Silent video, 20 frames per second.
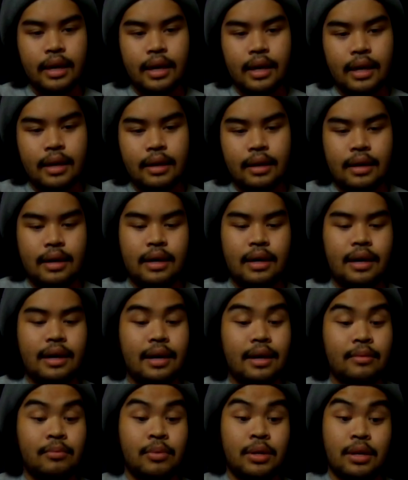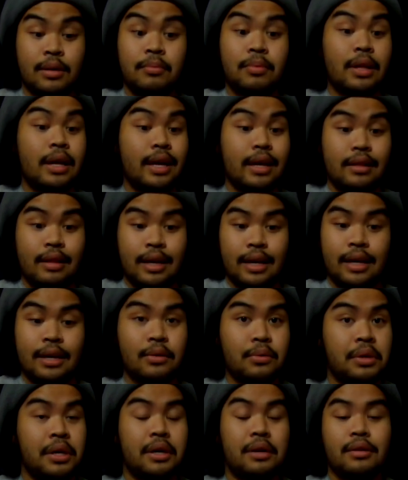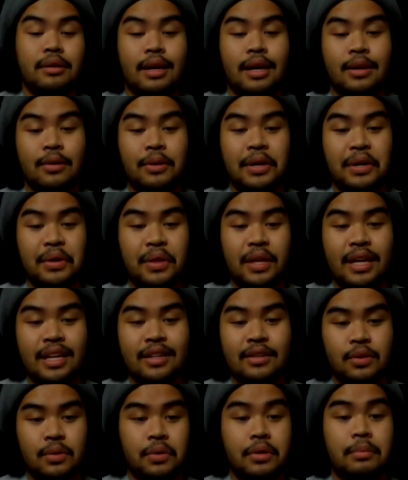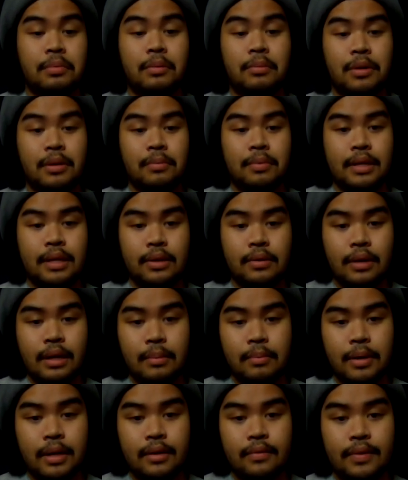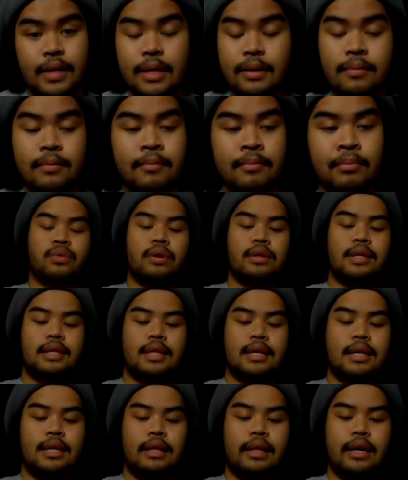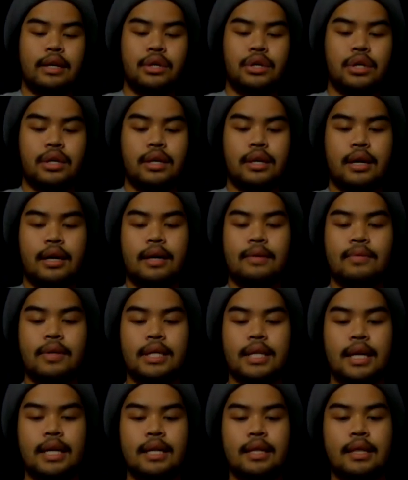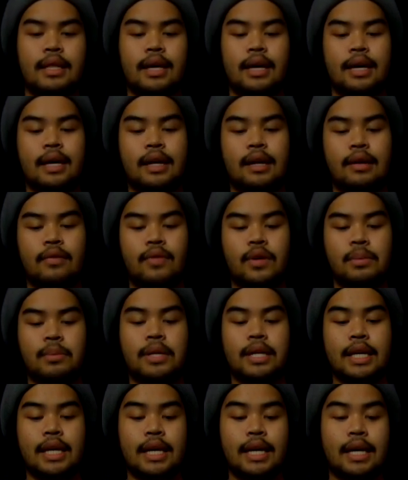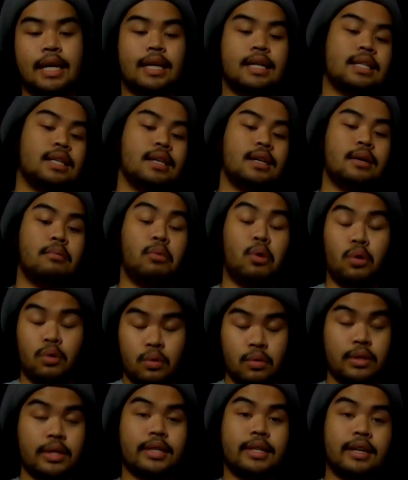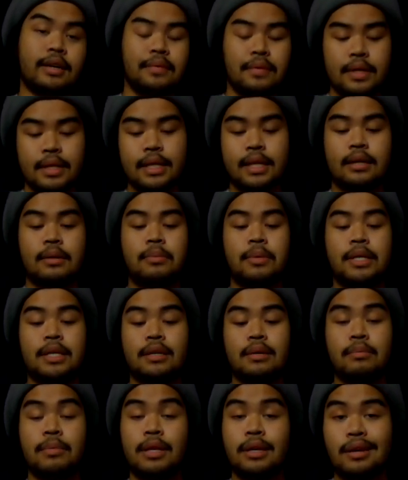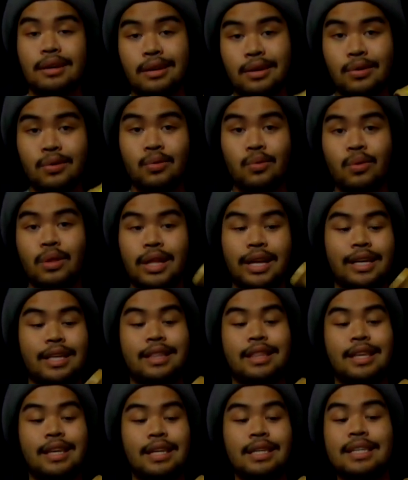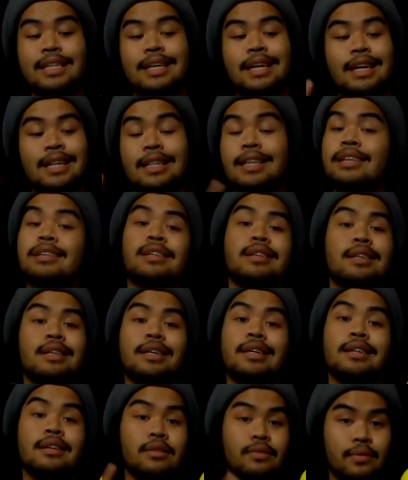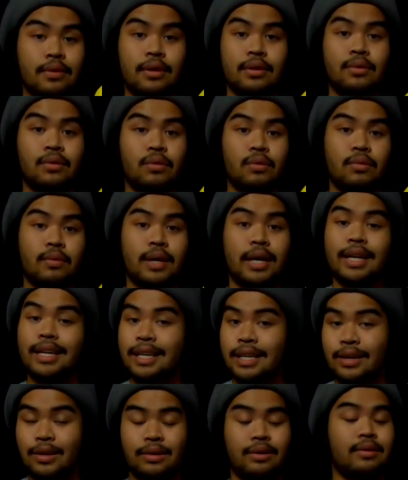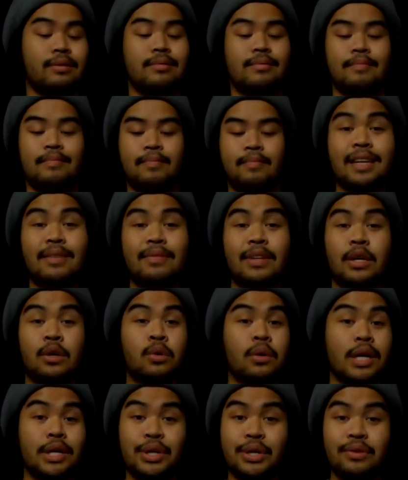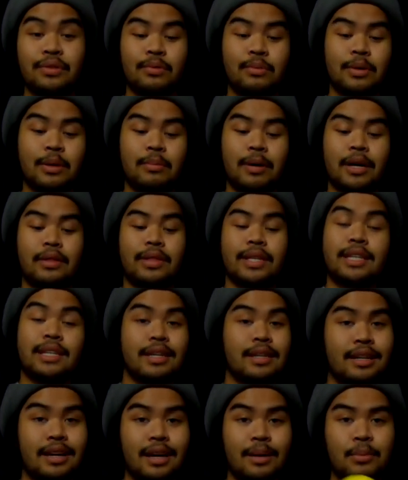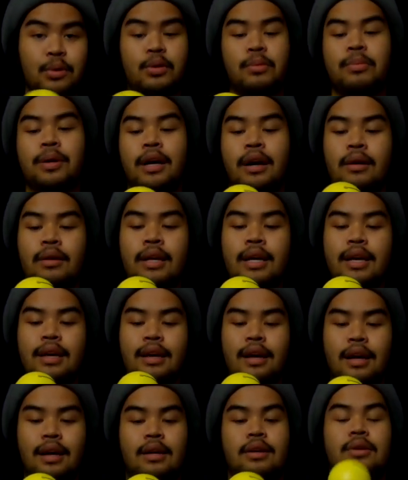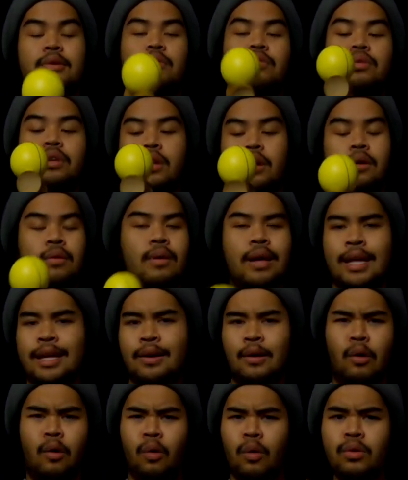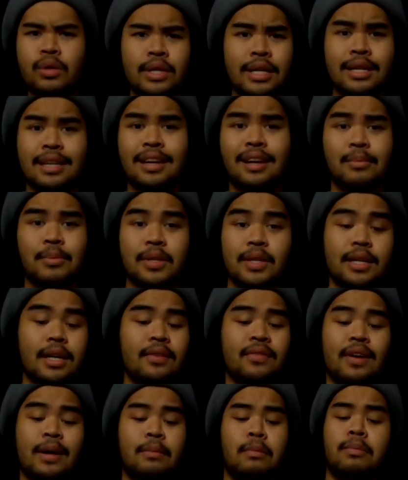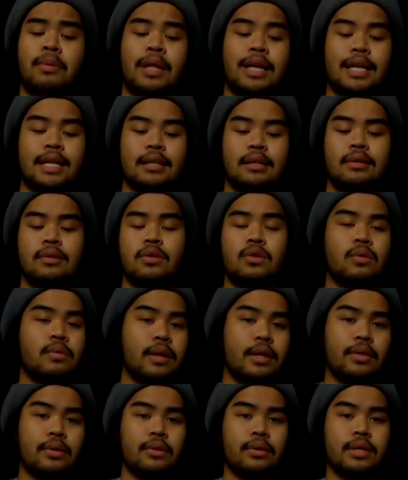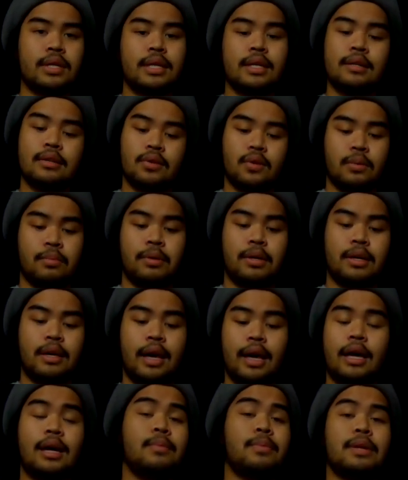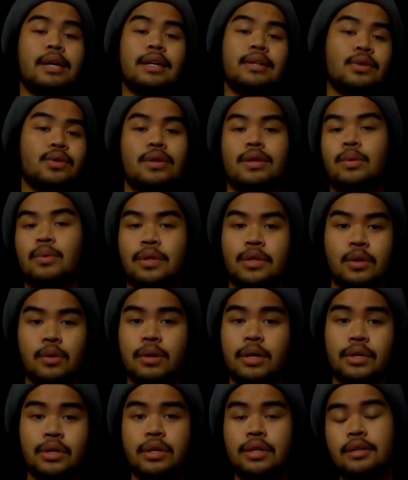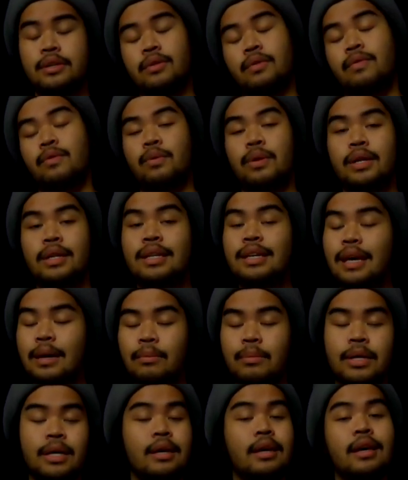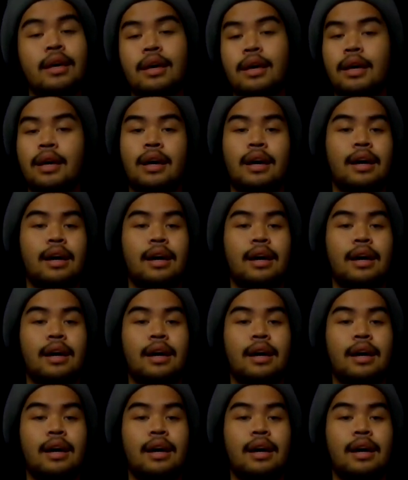and I'm gonna play it. Like, I don't care. I don't care that it's a grip. I'm gonna play the crap out of it. New girl to the collection. I've decided that if I'm gonna get some old stuff, it's gonna be something cool like this, and this indeed is very cool right here you guys have any questions for me about this Kendama, about, uh, you know, any old Kendama stuff, I've been playing since 2013, so I'd be happy to answer anyone's questions, or if you want to DM me,